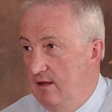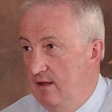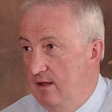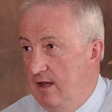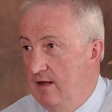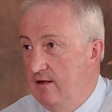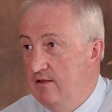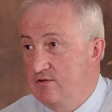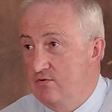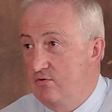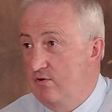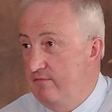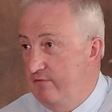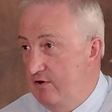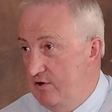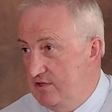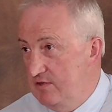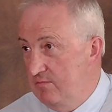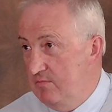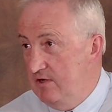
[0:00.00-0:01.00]
and it's a
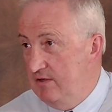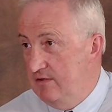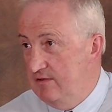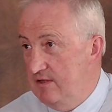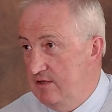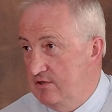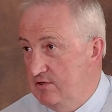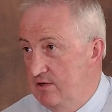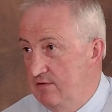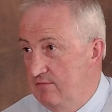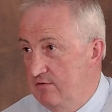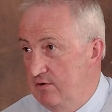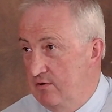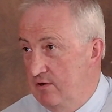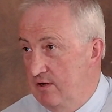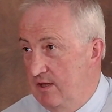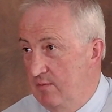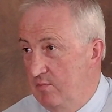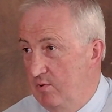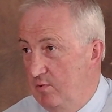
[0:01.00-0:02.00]
reversible decision if you're
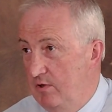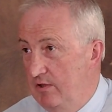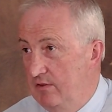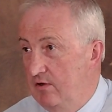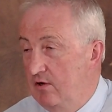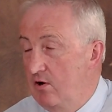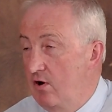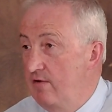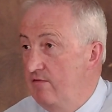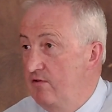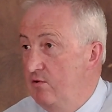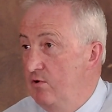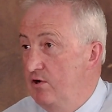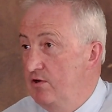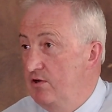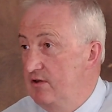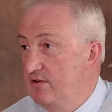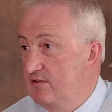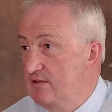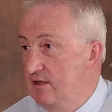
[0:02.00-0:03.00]
not happy with it. Or if you want
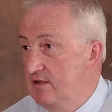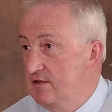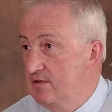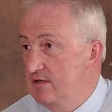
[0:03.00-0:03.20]
to decide to